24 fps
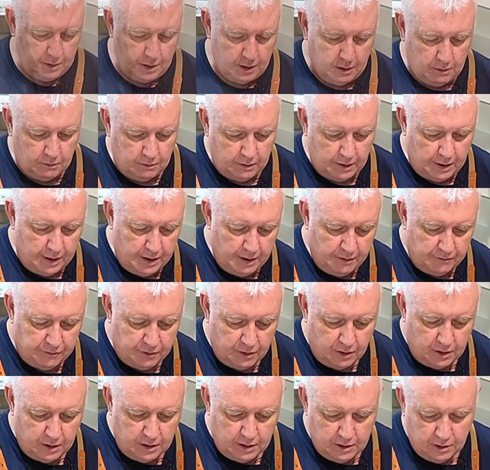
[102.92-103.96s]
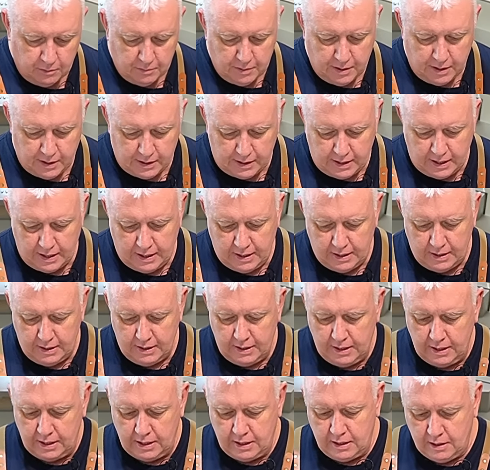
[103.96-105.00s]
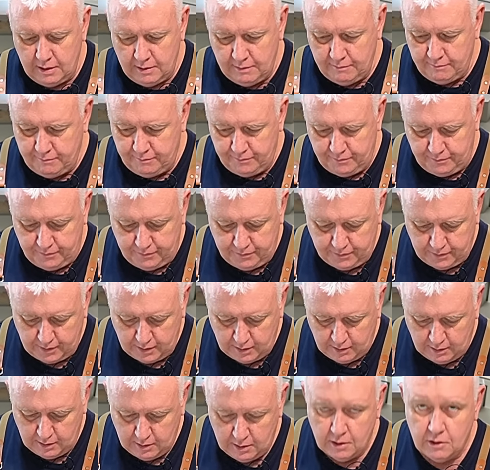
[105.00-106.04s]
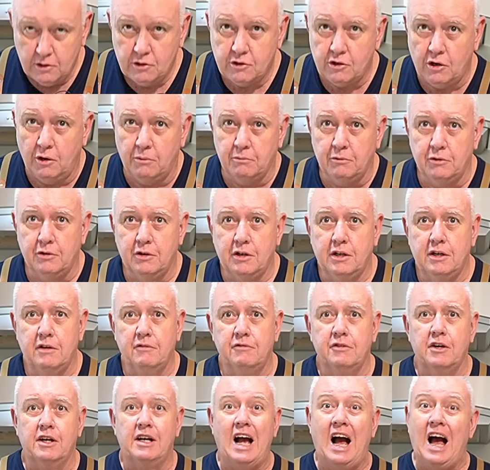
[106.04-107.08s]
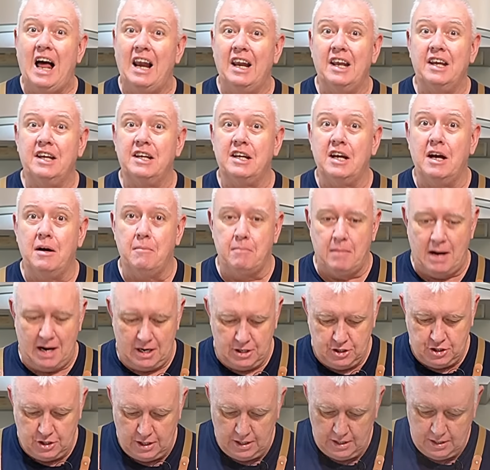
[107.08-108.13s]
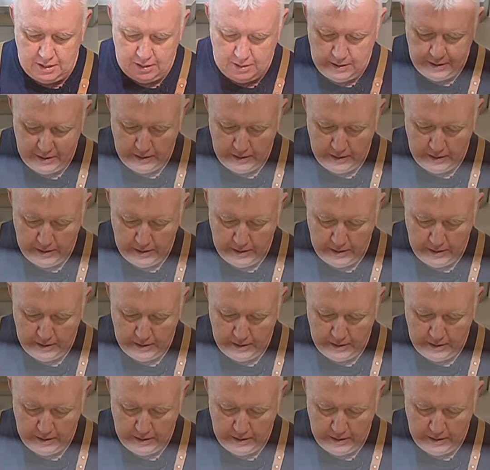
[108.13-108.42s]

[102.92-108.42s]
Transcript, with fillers: Now I have got a little bit of garlic, so I'm going to give the garlic a mashing.